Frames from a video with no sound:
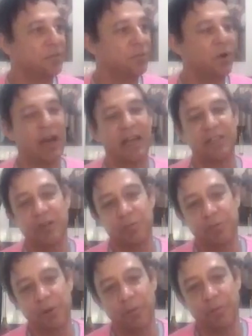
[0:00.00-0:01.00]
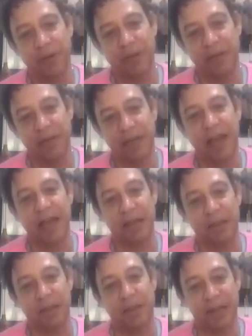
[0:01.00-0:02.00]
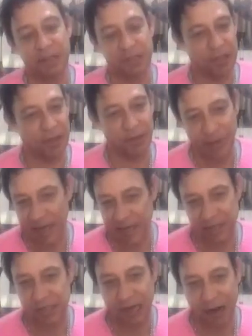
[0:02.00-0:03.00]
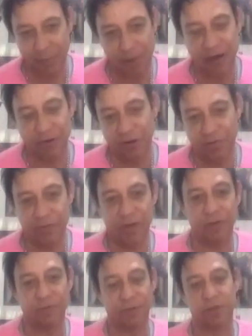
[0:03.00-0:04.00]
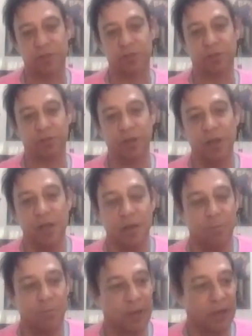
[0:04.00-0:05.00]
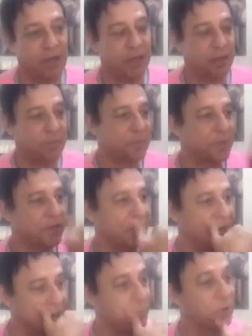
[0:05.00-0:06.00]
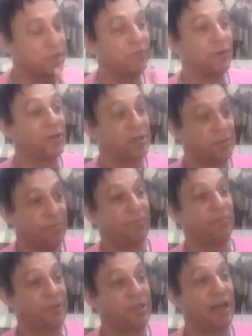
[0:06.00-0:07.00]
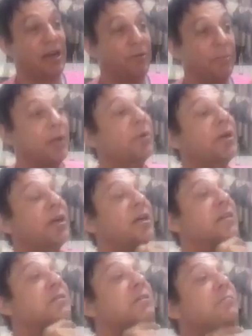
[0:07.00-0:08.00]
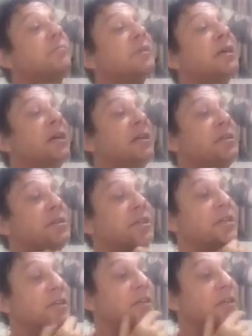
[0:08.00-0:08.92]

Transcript: well, actually, it was probably a little later than that because I don't think we had a sound man on our very first tour. But yeah, he was the first sound man we had, and